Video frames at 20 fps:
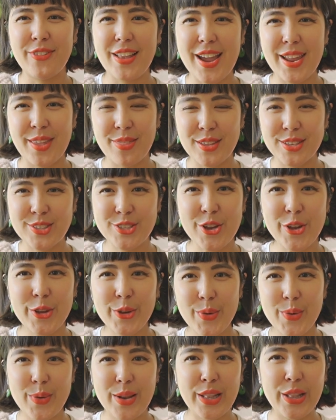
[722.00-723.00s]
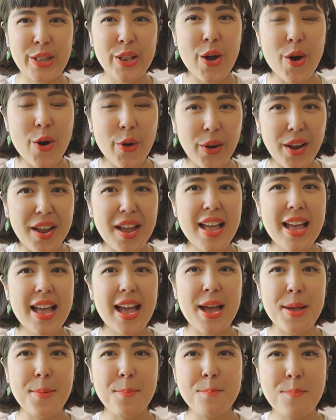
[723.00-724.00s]
like the two long
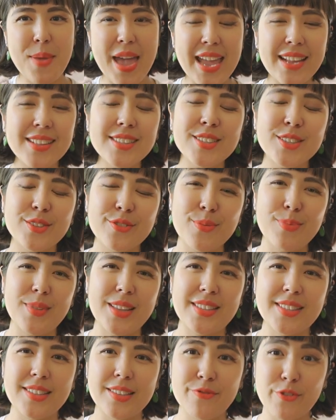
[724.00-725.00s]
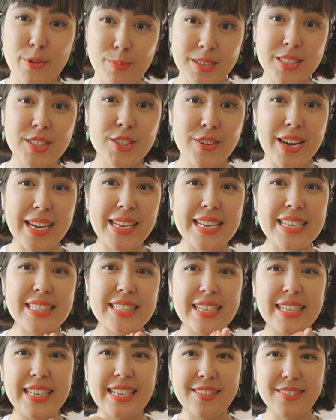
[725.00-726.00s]
pins from the straight
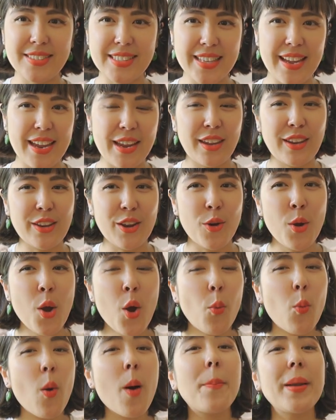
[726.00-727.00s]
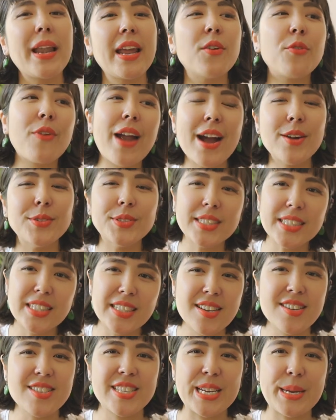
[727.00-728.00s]
knitting needles, like, you know, wobbling around
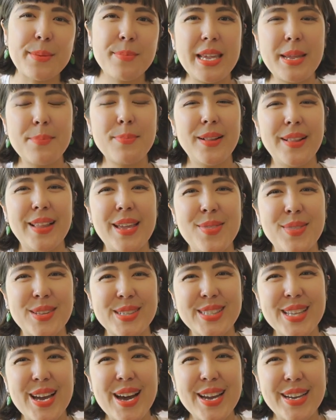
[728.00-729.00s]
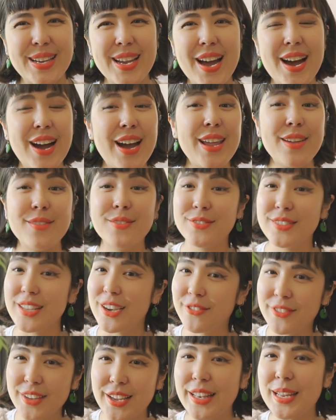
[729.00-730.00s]
and nudging people in the side. I've
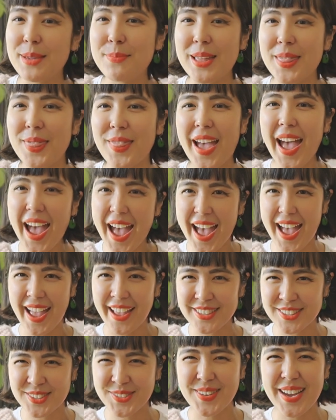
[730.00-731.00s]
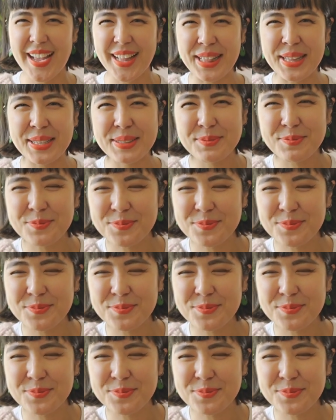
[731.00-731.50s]
definitely been there as well.